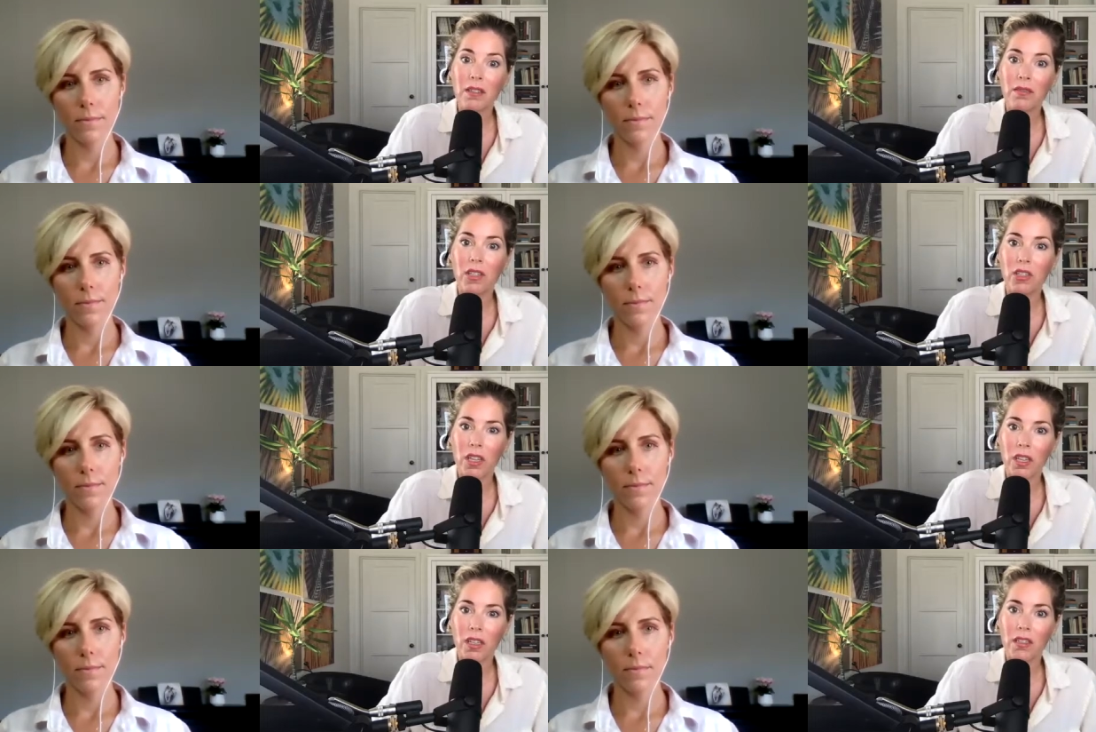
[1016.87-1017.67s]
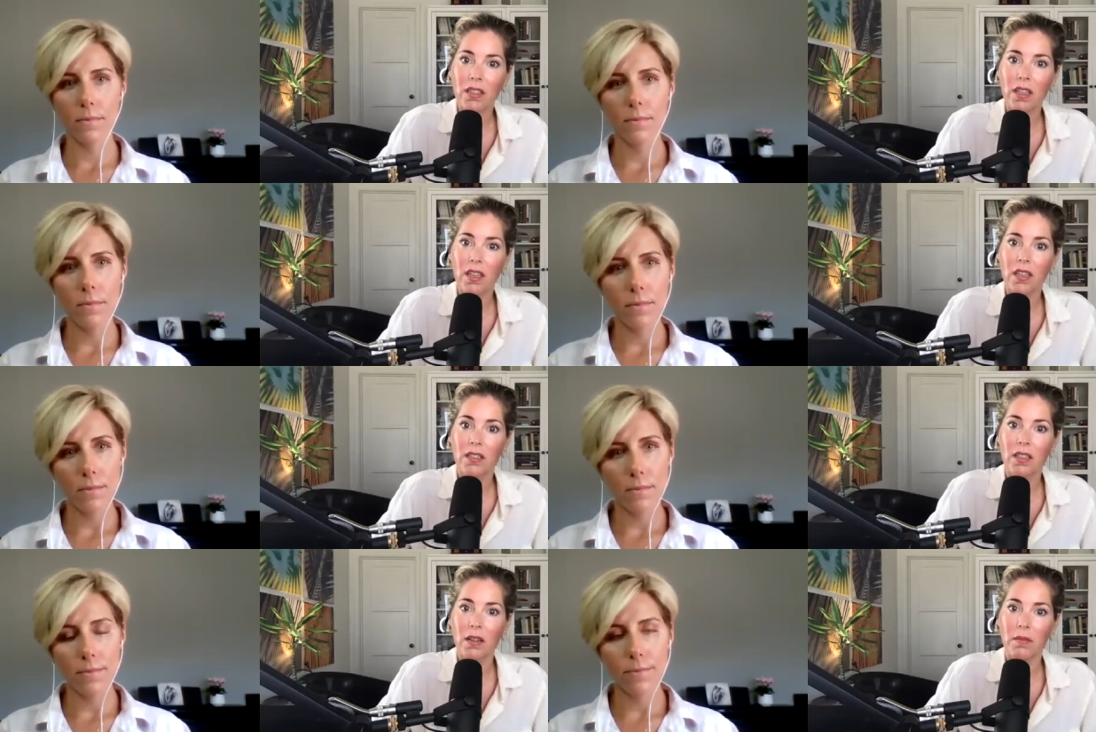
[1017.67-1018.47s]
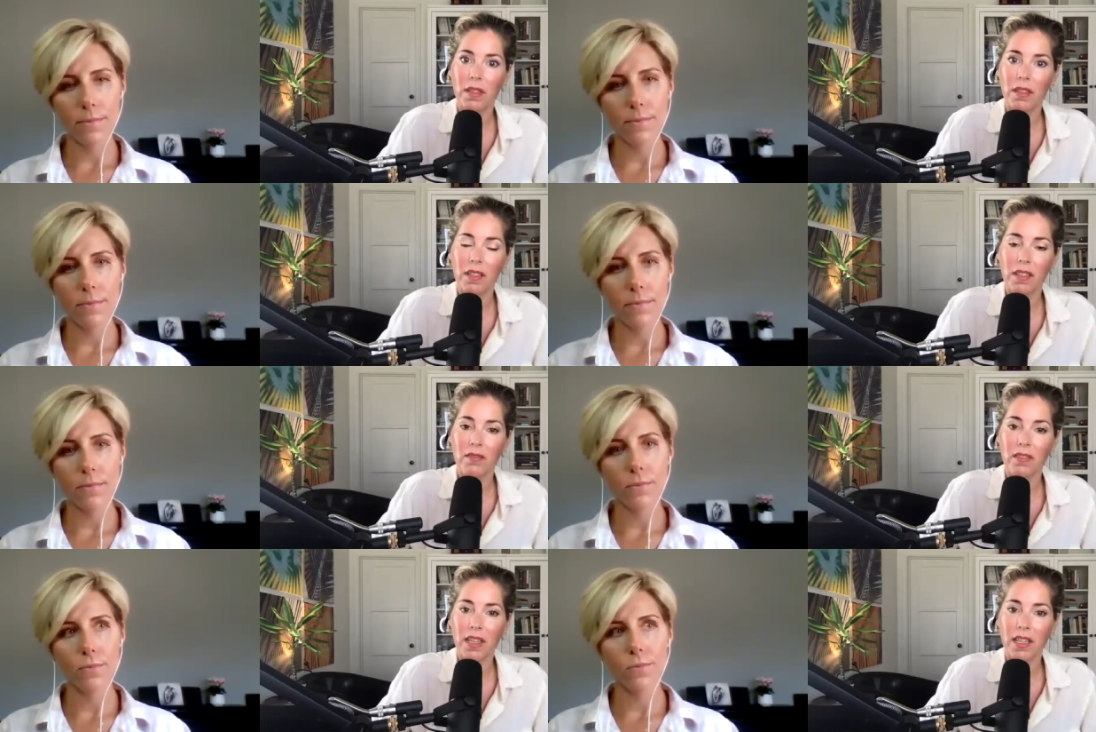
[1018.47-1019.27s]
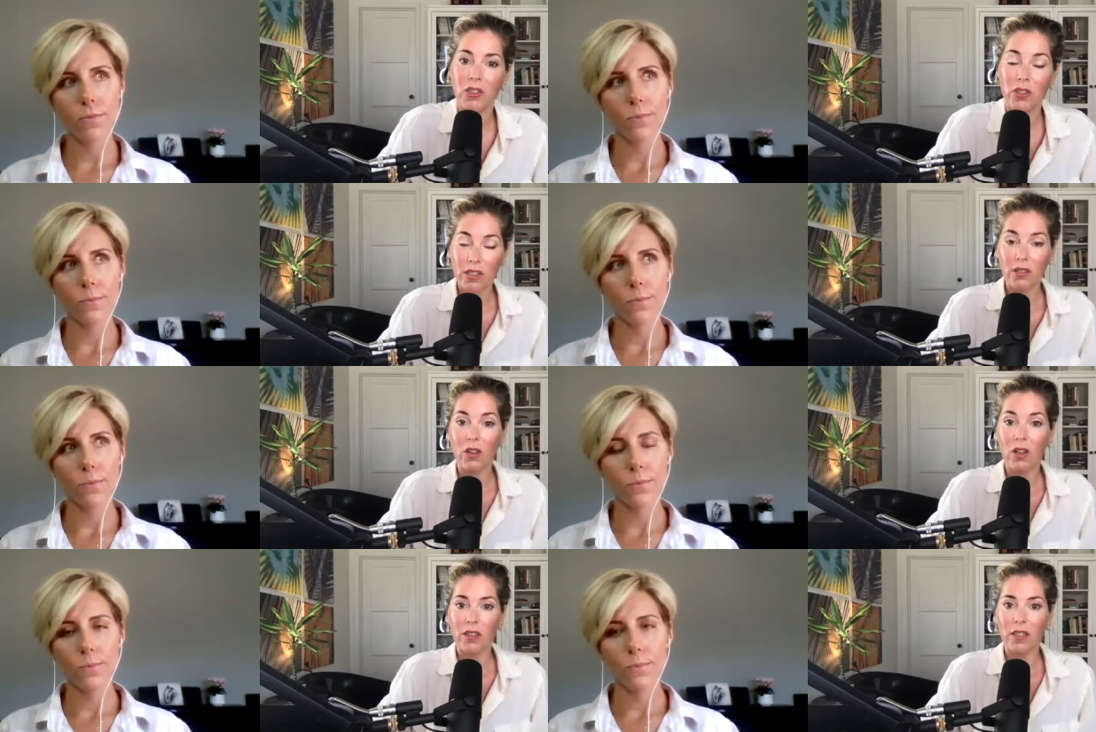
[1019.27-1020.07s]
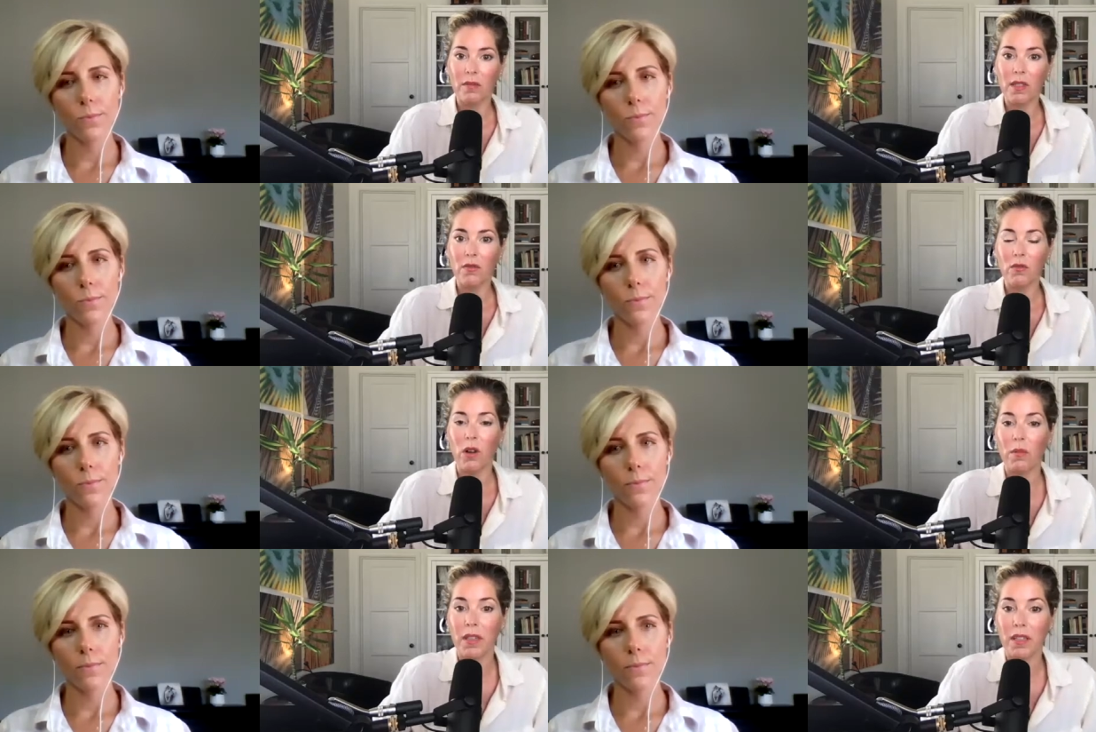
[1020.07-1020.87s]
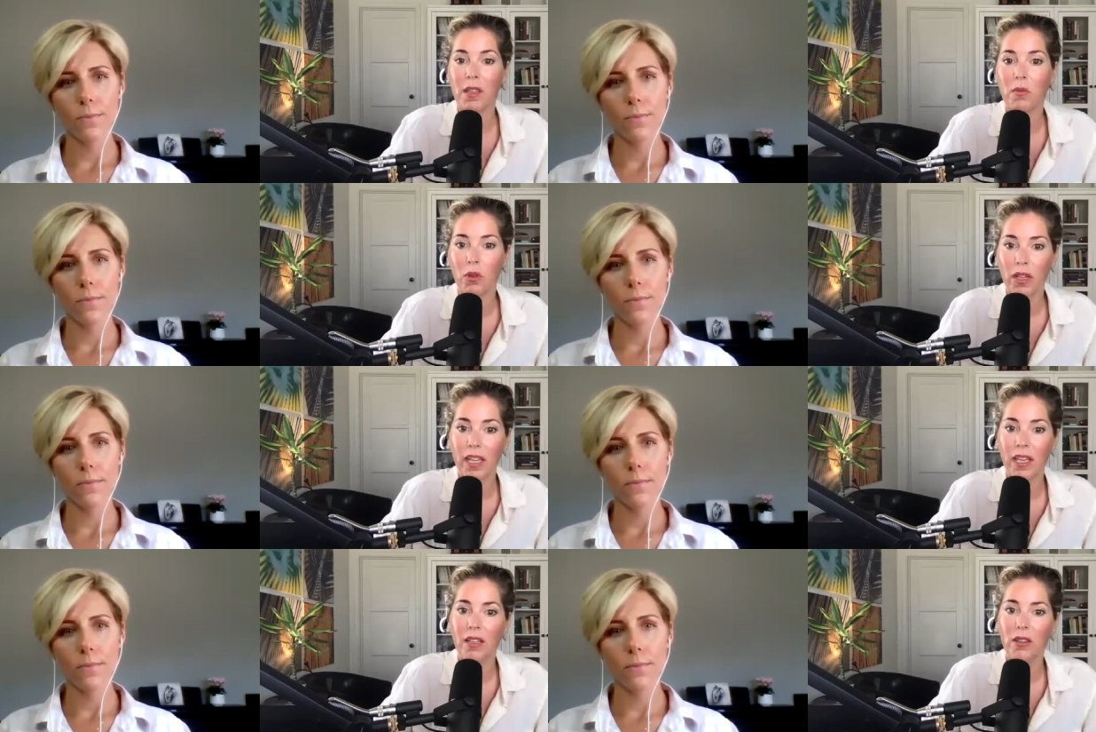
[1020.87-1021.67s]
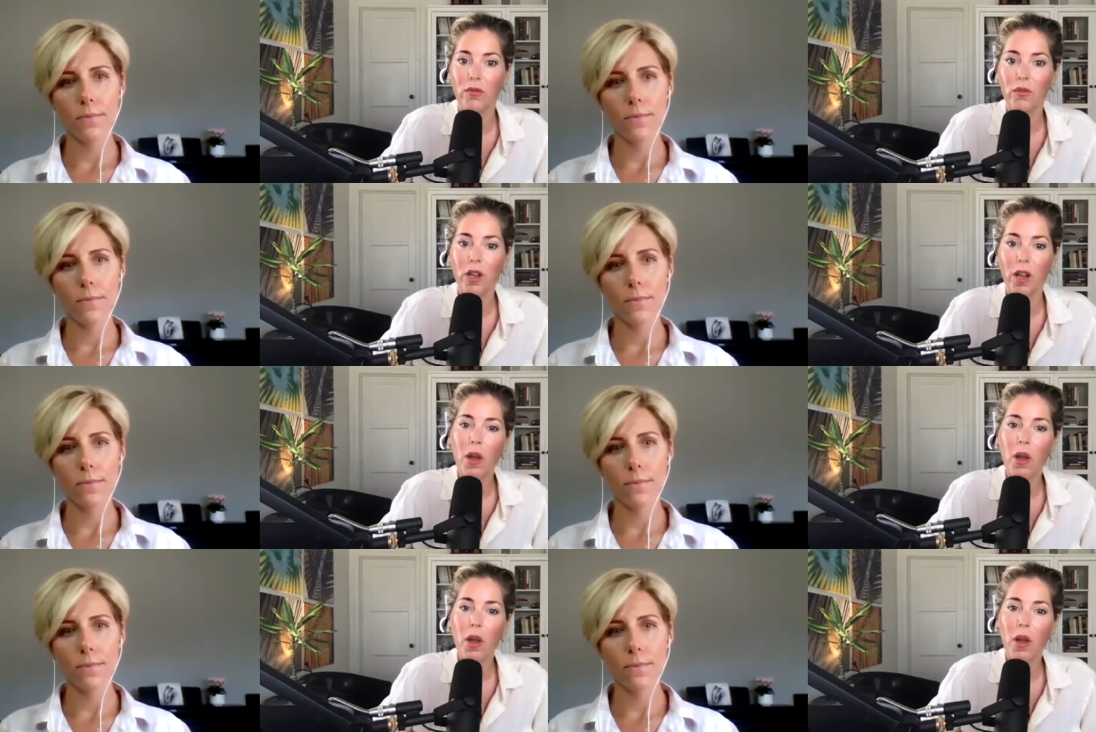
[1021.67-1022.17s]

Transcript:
Speaker 1: ceviches, and um, and things of that nature, and still calling themselves raw because they weren't heating the food up.